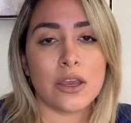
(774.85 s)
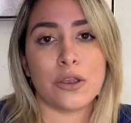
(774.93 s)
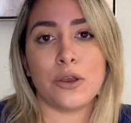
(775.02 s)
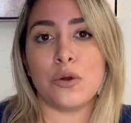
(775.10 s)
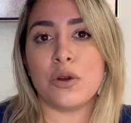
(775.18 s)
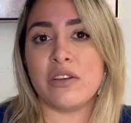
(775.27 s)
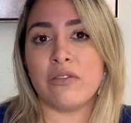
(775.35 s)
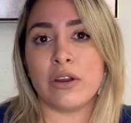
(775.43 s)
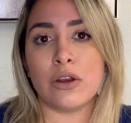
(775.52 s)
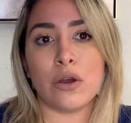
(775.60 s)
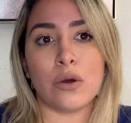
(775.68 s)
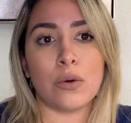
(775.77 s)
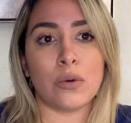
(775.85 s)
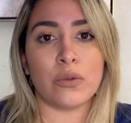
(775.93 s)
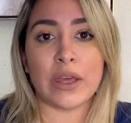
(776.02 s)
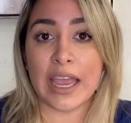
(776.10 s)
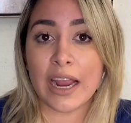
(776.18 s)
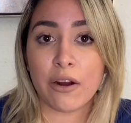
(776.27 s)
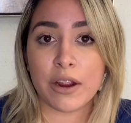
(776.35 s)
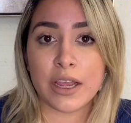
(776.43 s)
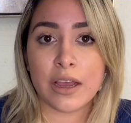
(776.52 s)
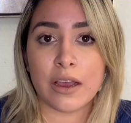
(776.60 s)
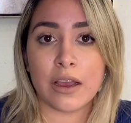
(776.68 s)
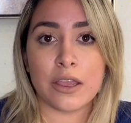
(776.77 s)
You don't even know the
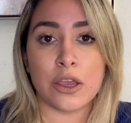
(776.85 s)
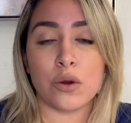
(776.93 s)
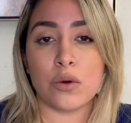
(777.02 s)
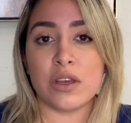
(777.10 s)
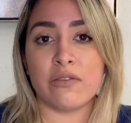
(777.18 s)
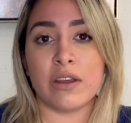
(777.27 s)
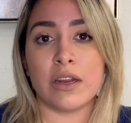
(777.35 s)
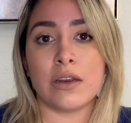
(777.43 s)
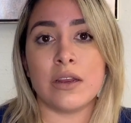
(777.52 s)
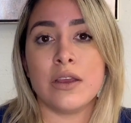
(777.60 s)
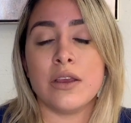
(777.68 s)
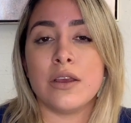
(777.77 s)
area. You don't even...